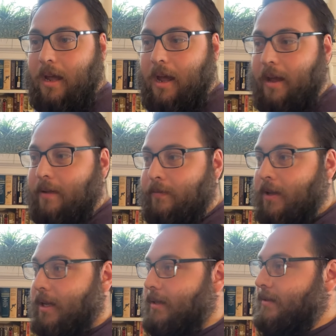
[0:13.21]
I
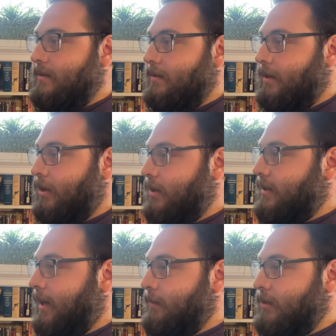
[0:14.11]
feel it's a good
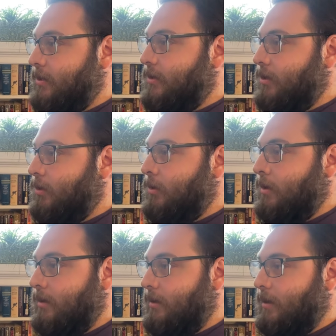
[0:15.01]
time to
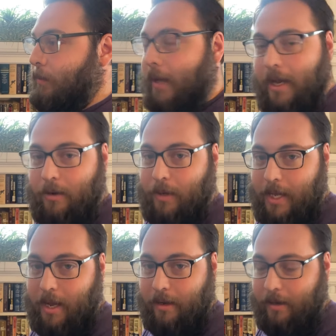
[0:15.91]
tune the piano
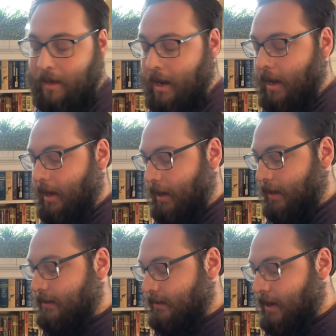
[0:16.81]
again.
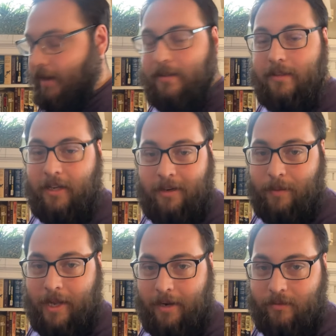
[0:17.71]
It's not
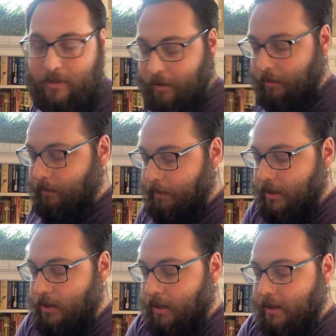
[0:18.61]
terribly out of tune,
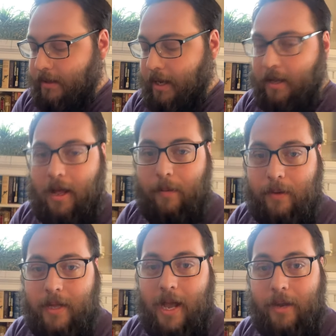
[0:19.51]
but you can tell
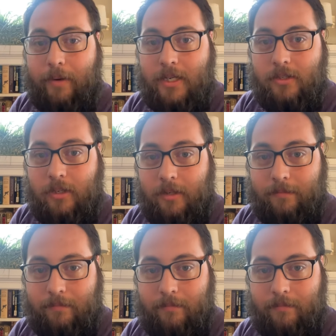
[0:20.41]
up in the high register,